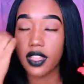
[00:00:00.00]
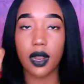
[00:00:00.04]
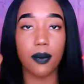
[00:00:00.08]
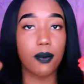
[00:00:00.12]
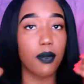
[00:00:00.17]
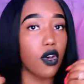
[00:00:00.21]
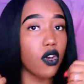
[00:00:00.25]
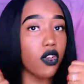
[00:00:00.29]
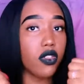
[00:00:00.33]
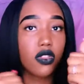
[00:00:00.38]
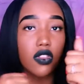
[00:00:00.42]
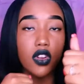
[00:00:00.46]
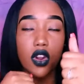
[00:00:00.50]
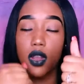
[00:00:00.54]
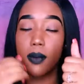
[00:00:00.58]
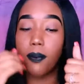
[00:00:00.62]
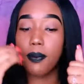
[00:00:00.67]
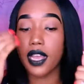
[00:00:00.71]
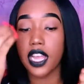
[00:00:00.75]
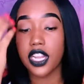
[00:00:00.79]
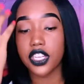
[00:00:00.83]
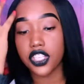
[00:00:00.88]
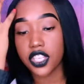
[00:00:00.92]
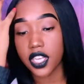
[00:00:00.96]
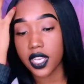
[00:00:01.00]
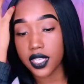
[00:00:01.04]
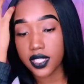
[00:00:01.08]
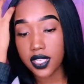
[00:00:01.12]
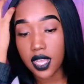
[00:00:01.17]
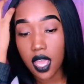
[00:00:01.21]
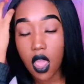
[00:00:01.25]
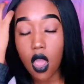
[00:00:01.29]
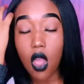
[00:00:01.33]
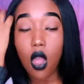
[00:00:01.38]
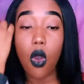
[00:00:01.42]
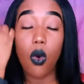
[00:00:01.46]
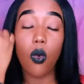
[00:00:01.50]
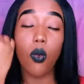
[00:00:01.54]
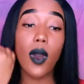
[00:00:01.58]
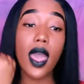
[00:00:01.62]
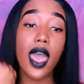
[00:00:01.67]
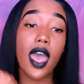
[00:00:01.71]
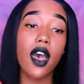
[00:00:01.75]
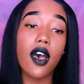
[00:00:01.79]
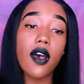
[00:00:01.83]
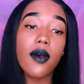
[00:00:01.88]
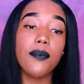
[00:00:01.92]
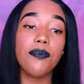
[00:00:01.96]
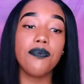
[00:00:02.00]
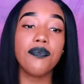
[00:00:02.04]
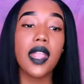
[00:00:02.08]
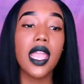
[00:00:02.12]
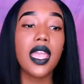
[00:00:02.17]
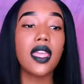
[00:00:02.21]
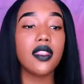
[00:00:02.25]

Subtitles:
They're both throwing punches. Well,